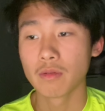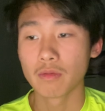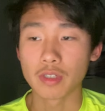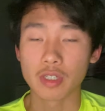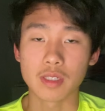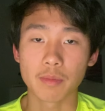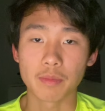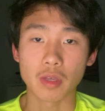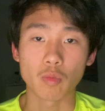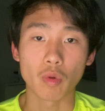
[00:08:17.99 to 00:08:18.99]
which is
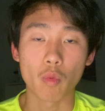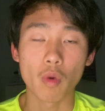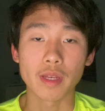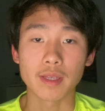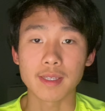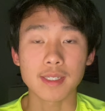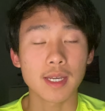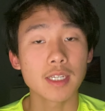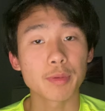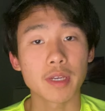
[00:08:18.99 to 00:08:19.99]
something we want in this
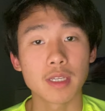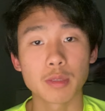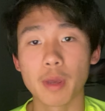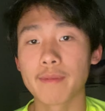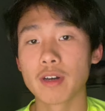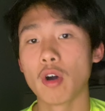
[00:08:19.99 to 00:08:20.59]
case because we have an